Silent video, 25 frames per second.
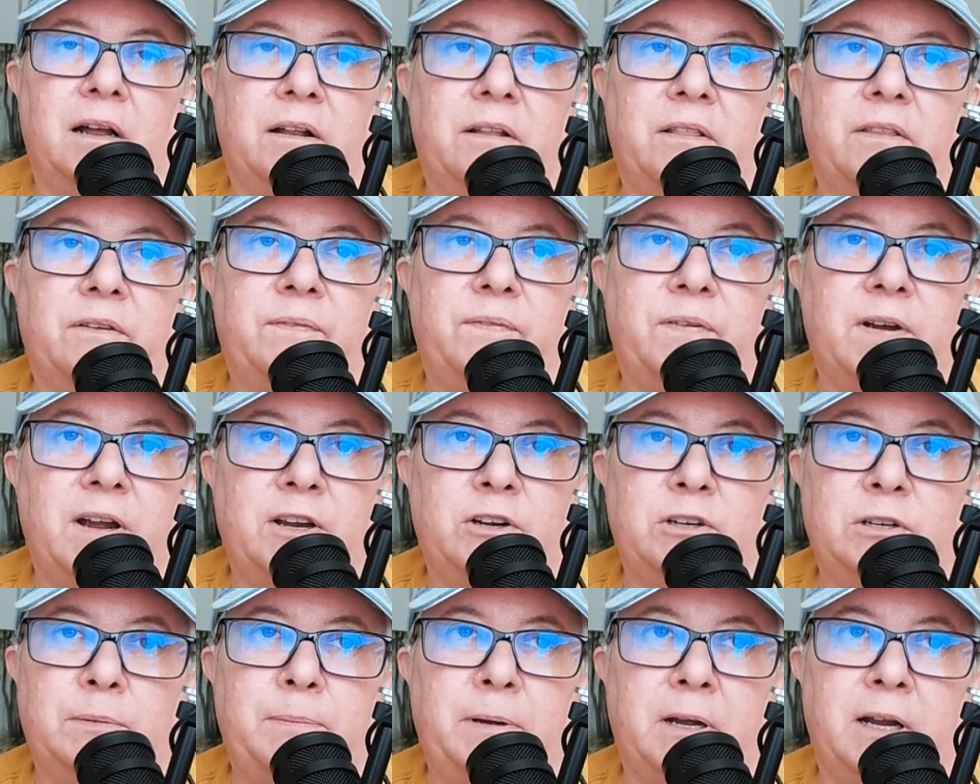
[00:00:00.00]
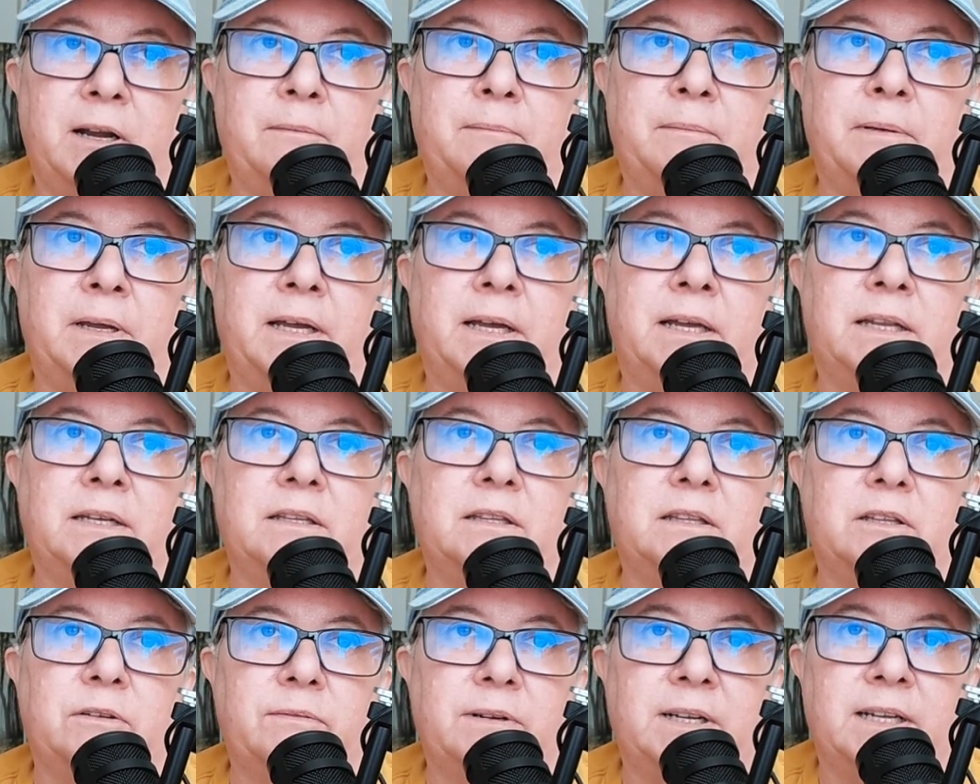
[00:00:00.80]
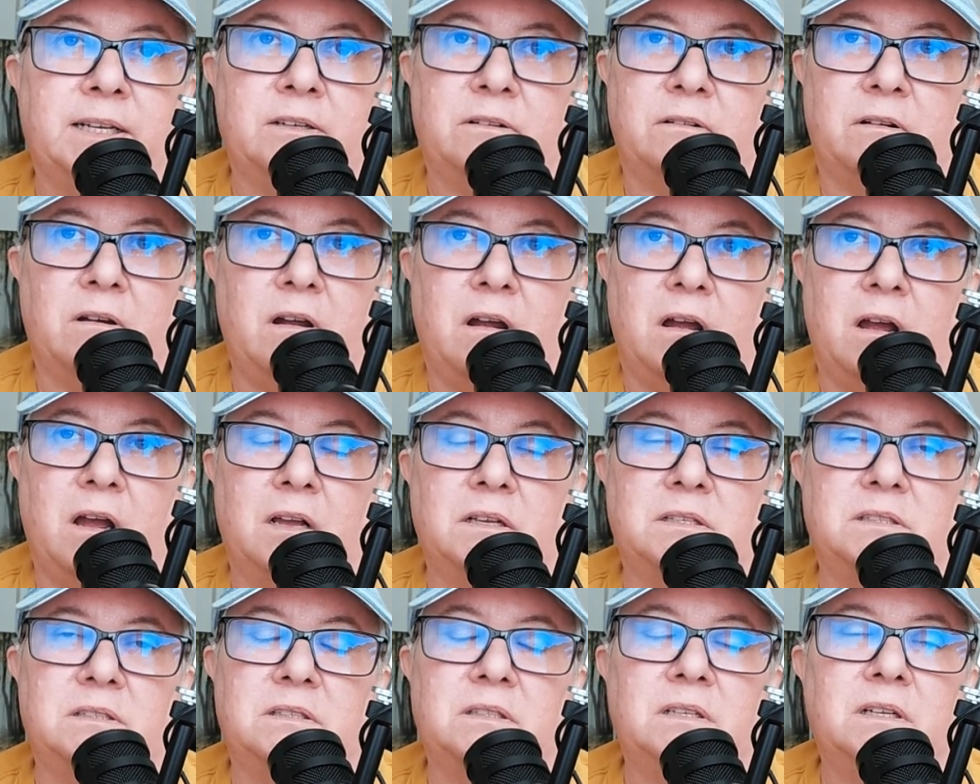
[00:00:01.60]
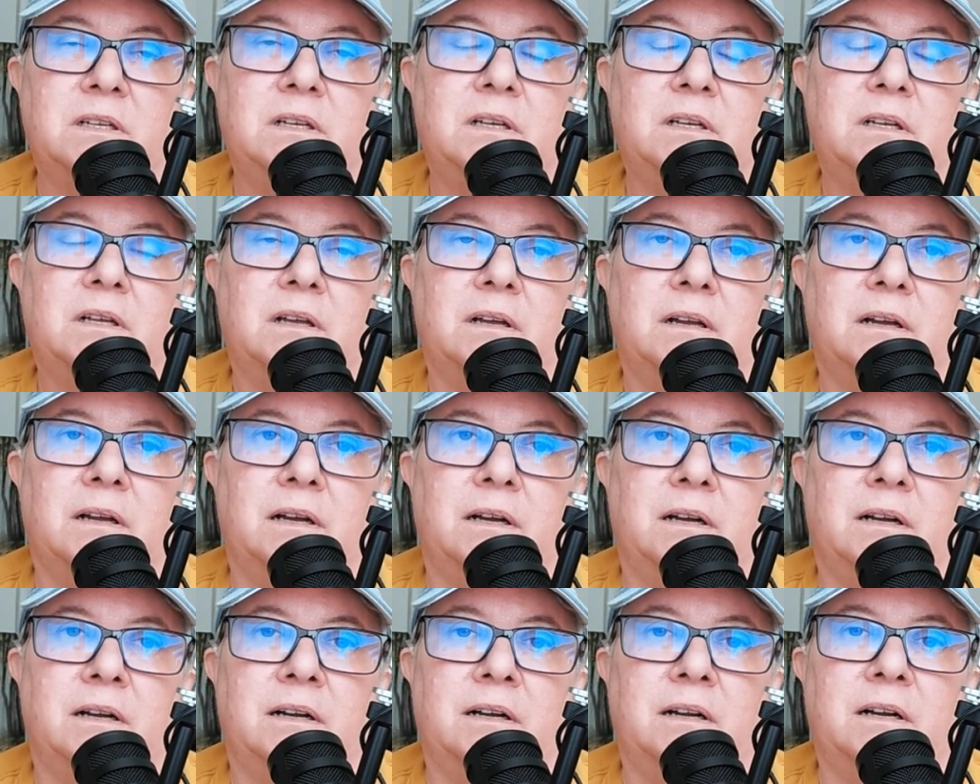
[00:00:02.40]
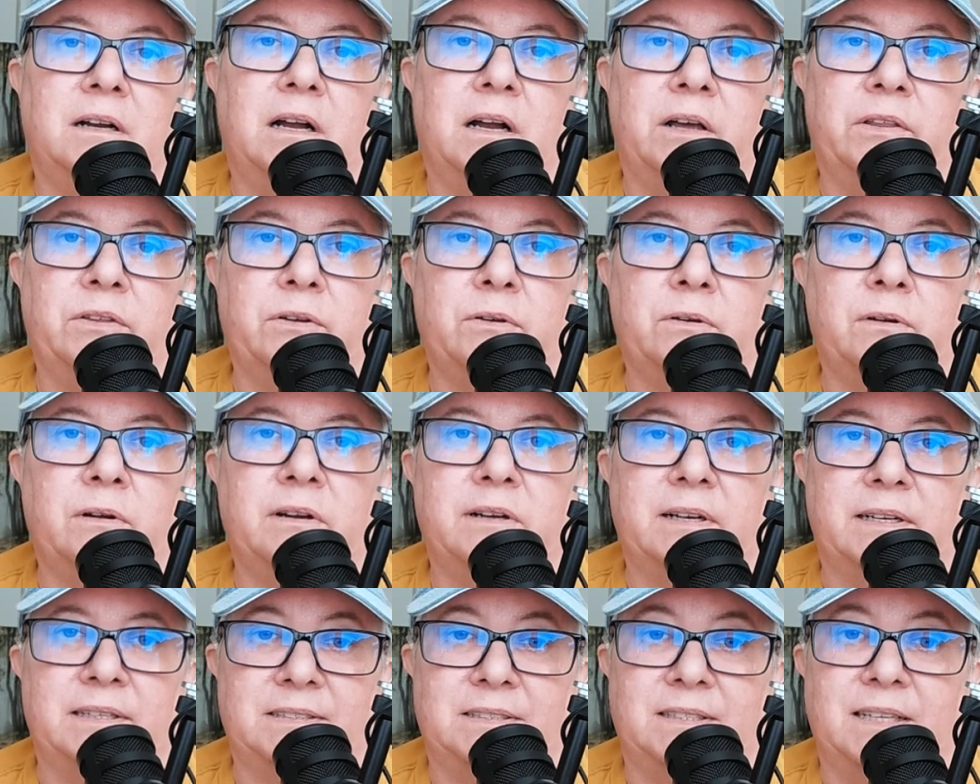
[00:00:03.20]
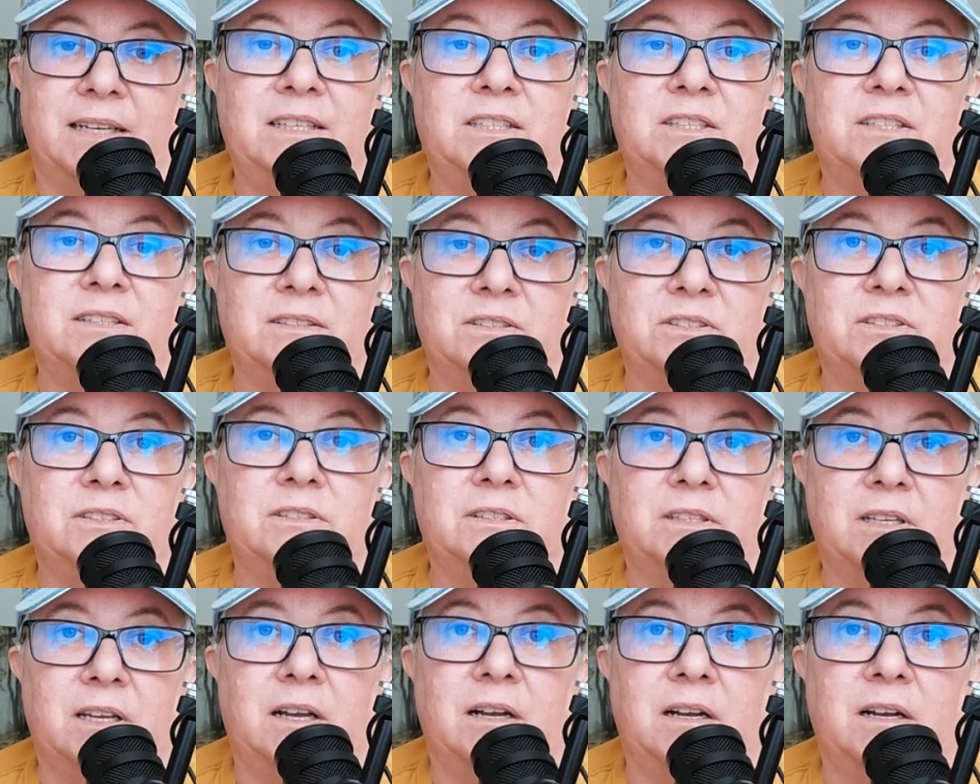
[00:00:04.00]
the fire department, the Red Cross, other organizations